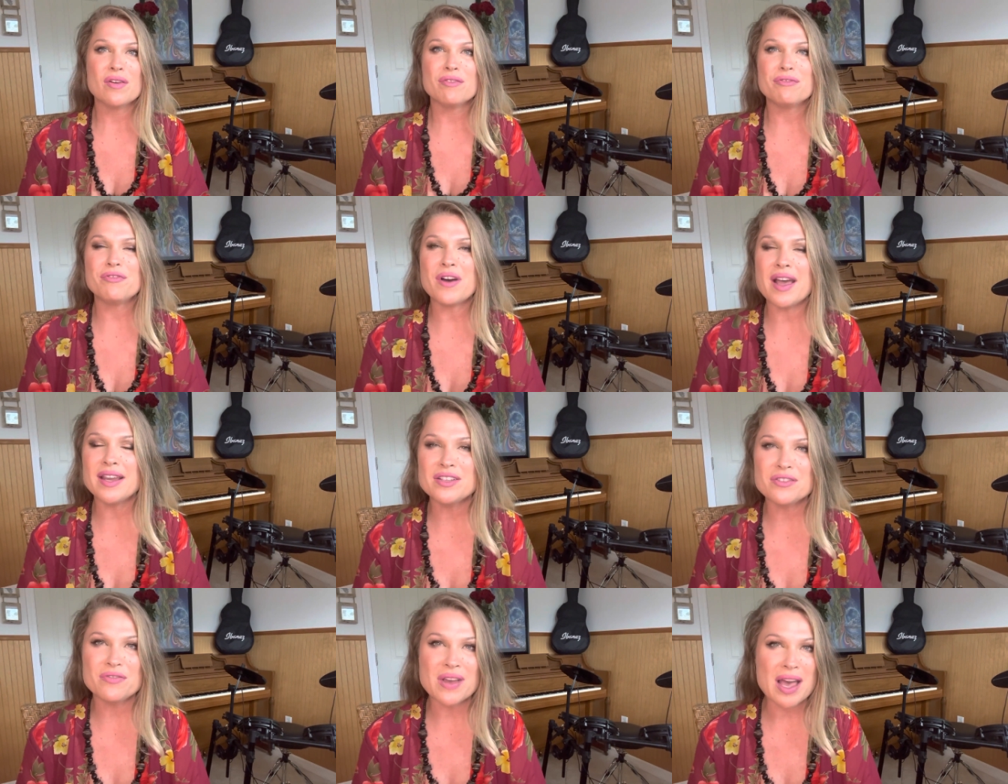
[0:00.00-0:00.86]

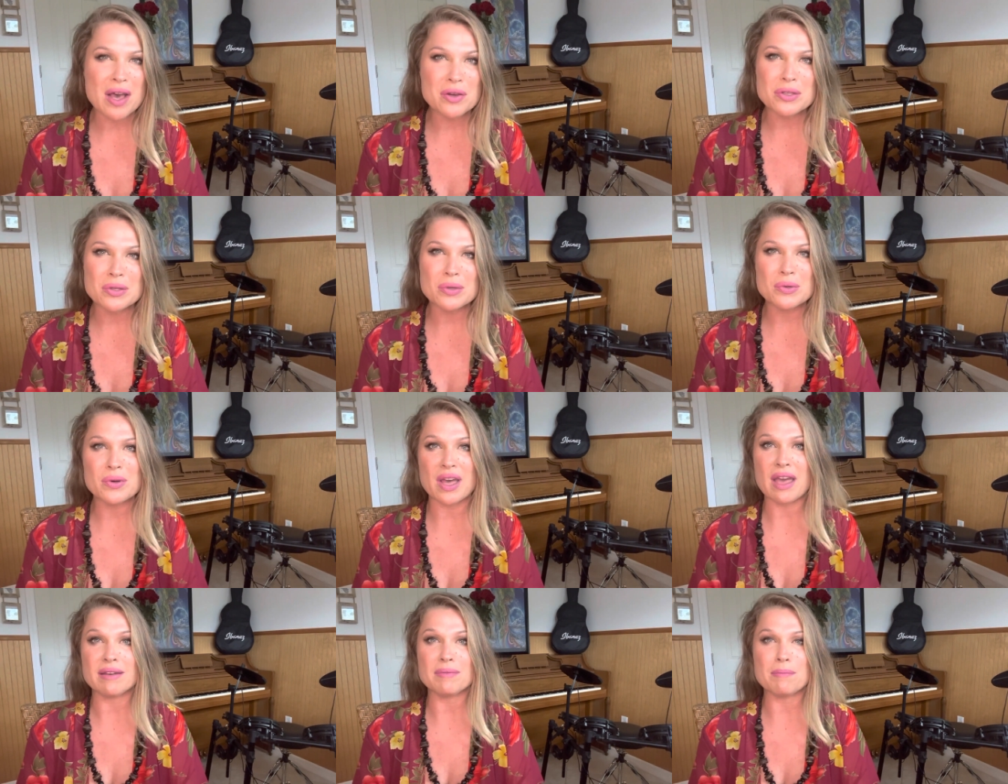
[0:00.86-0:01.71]
find value
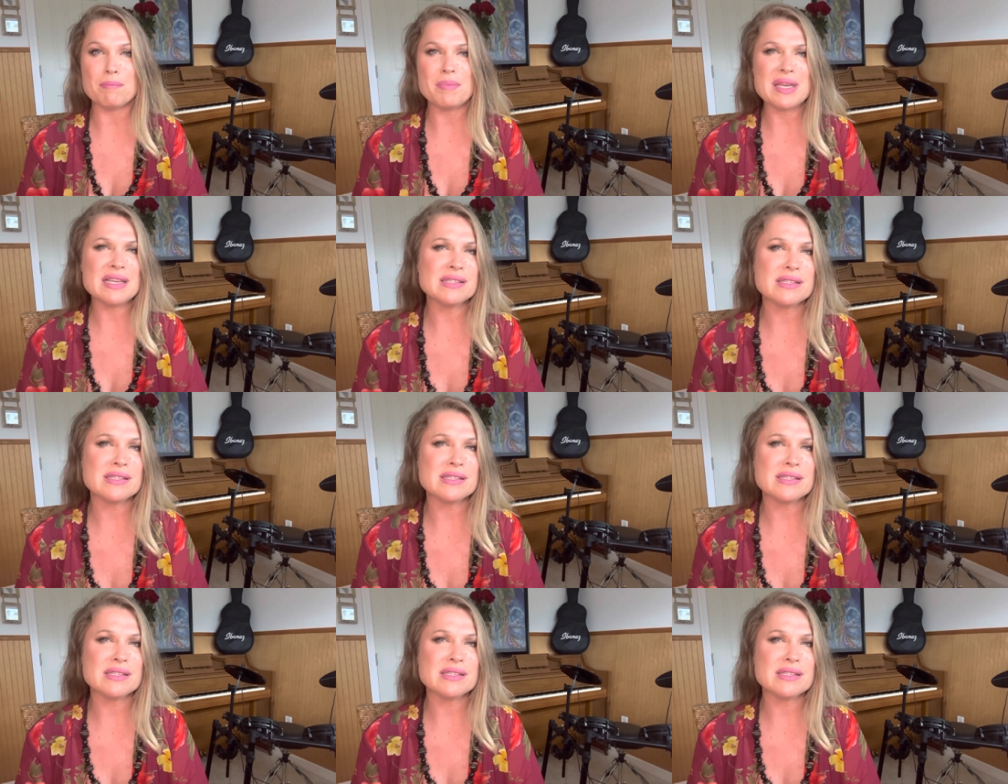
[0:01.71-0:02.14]
and be